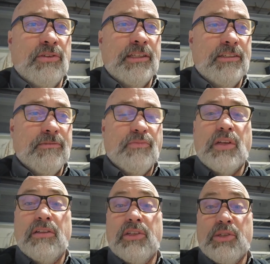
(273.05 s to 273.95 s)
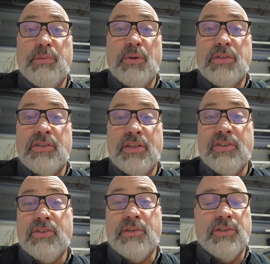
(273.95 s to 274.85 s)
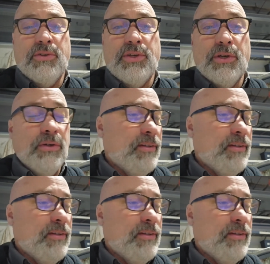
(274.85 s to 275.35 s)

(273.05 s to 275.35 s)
It'll expose its history to you.